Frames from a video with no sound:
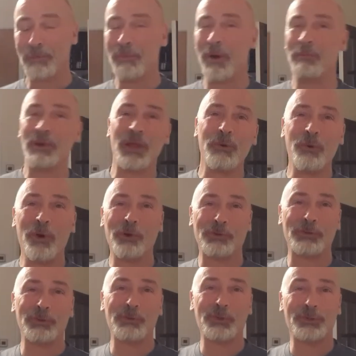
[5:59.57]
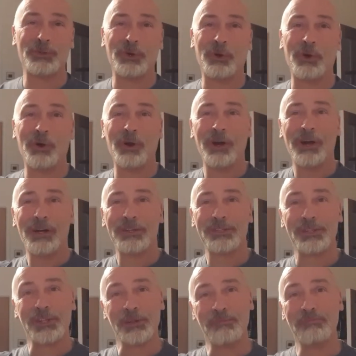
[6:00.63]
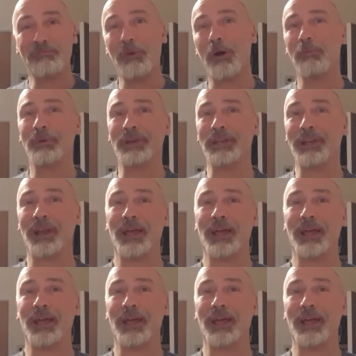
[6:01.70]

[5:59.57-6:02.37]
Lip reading: the moment he walked through the door to the moment he